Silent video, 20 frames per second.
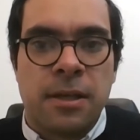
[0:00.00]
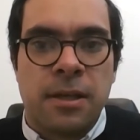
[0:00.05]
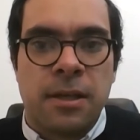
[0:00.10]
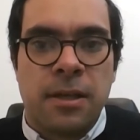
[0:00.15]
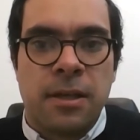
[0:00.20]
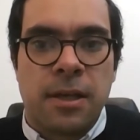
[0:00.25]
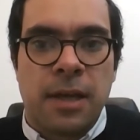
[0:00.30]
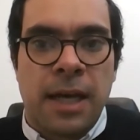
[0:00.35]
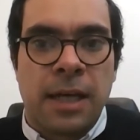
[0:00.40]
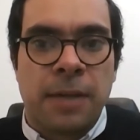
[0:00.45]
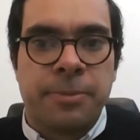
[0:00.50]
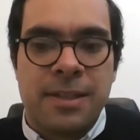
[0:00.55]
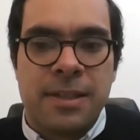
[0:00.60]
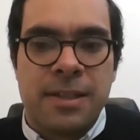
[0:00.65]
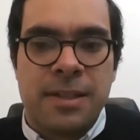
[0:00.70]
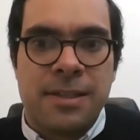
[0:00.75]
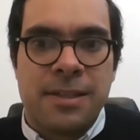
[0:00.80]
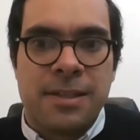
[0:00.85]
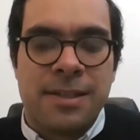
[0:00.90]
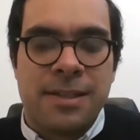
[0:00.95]
helped
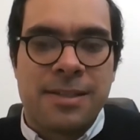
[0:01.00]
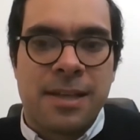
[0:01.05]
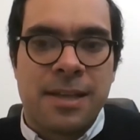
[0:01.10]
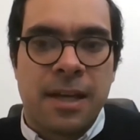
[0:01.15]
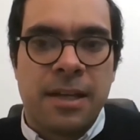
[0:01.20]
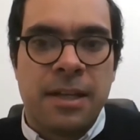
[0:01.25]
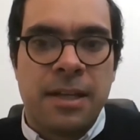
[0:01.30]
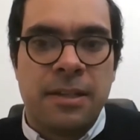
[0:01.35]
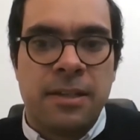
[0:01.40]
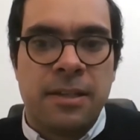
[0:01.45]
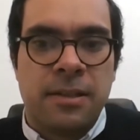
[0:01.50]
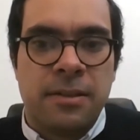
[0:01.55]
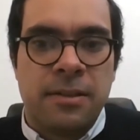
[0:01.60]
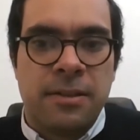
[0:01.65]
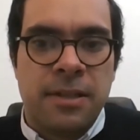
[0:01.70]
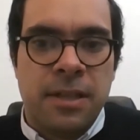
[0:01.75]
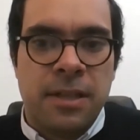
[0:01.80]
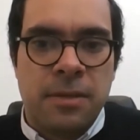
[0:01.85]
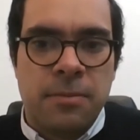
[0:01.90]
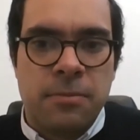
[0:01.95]
designing the
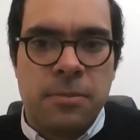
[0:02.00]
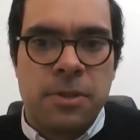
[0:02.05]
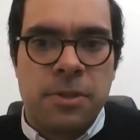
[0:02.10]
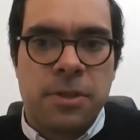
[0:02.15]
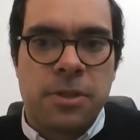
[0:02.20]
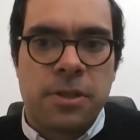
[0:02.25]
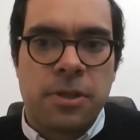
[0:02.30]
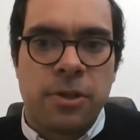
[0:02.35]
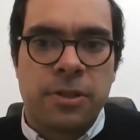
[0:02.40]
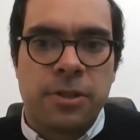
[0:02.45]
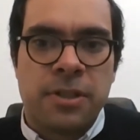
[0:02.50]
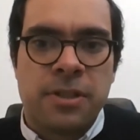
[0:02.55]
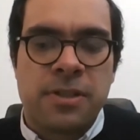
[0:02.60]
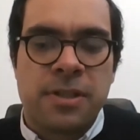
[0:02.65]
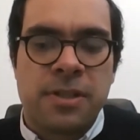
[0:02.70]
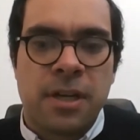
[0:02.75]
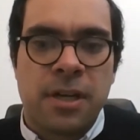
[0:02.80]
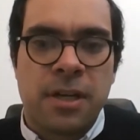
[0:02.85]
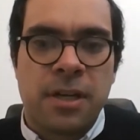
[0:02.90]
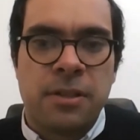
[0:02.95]
teams or
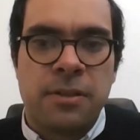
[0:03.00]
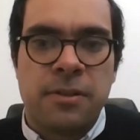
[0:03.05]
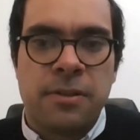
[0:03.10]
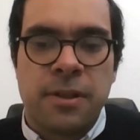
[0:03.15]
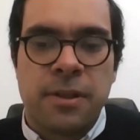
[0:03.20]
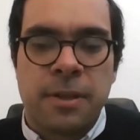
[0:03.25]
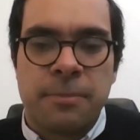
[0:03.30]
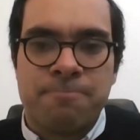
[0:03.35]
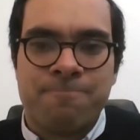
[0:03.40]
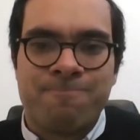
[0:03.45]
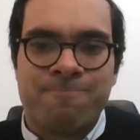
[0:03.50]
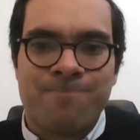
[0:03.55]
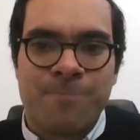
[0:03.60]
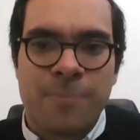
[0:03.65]
designing the um,